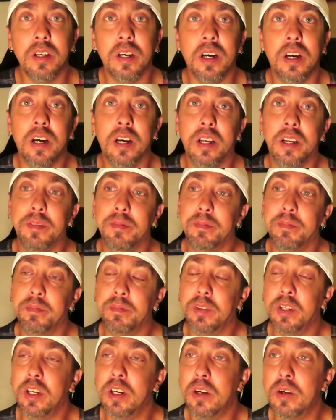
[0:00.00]

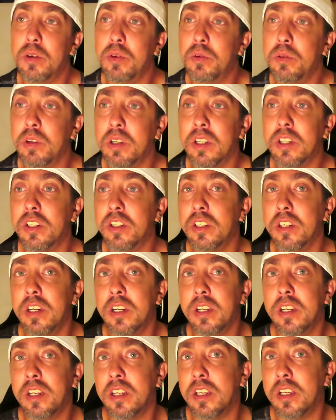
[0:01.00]
Um, no, it's
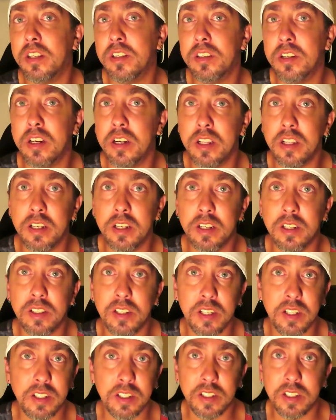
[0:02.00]
not. A, it's none of the
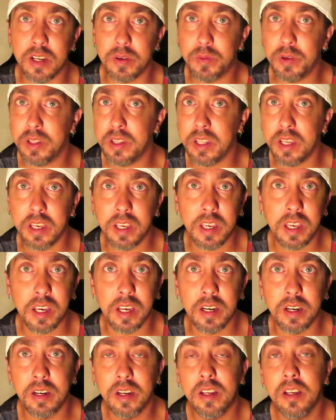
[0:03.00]
diseases that we're
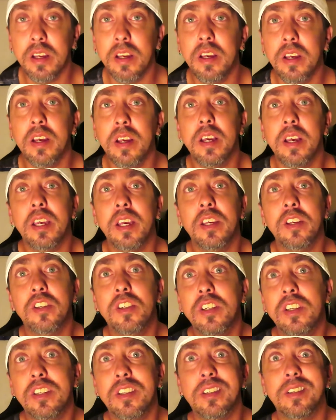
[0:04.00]
thinking. It's
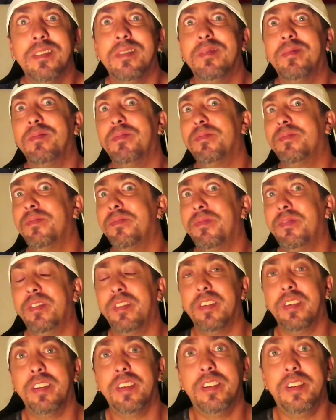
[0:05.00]
just,
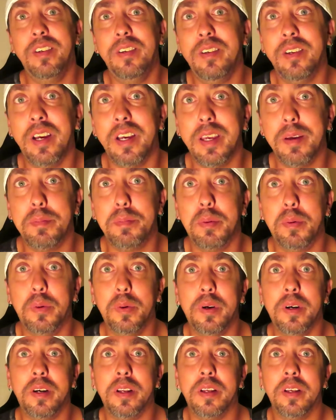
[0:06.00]
dude, are you
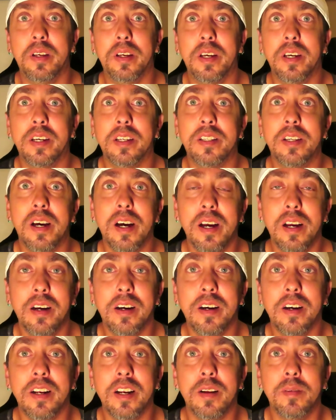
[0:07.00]
bored? I get
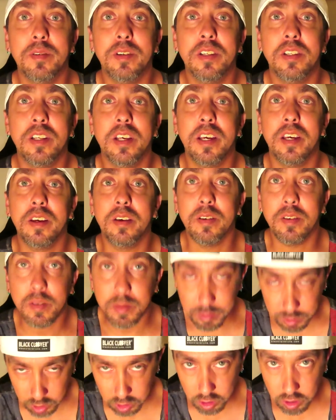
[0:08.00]
tired, and I'm just like,
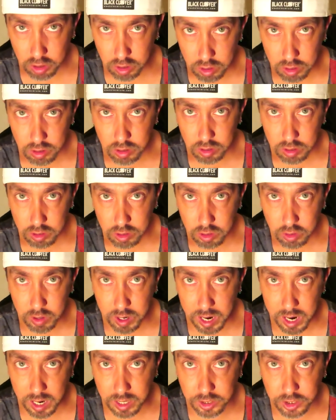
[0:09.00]

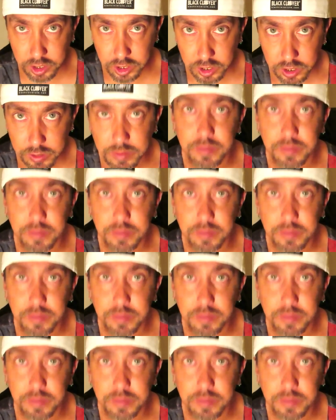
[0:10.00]
crash.